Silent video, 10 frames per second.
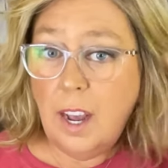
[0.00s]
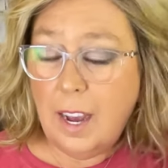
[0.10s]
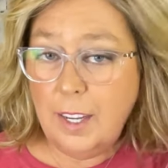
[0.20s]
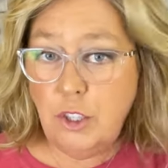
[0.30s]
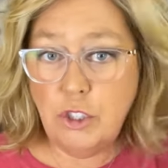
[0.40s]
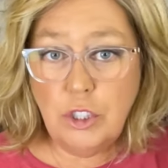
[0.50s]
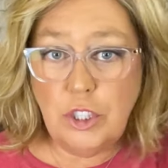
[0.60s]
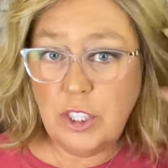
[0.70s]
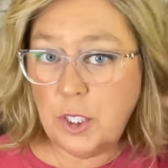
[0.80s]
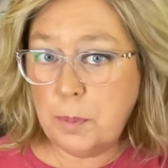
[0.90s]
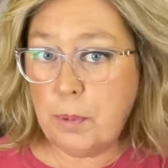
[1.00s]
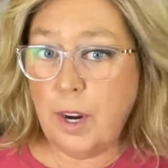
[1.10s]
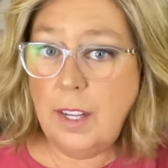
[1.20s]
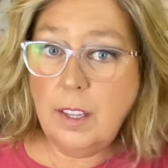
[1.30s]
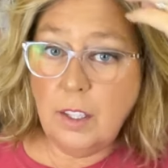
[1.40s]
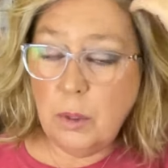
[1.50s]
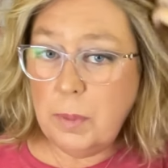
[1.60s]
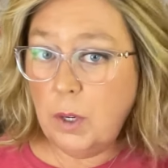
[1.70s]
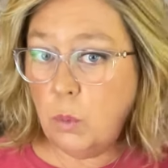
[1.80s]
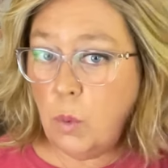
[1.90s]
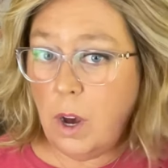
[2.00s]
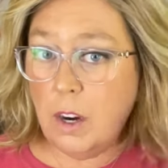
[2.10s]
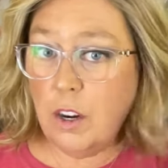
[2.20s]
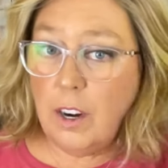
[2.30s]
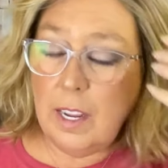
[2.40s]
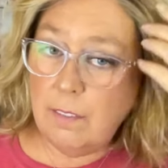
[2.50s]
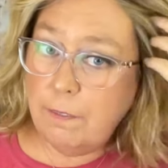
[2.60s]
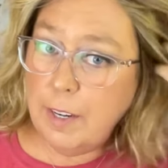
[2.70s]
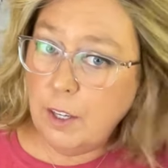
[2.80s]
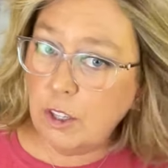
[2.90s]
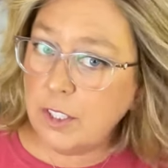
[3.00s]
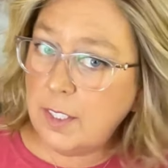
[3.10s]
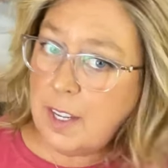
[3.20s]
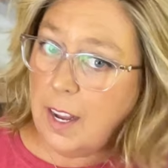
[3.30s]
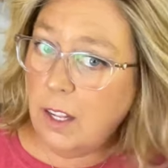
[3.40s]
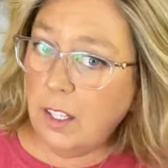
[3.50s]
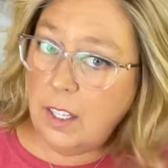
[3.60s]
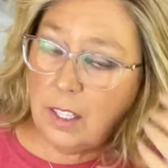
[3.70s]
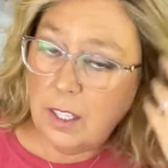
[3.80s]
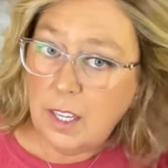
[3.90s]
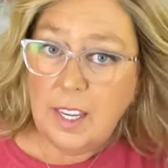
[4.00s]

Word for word: I usually just spray a little bit of water and finger style it.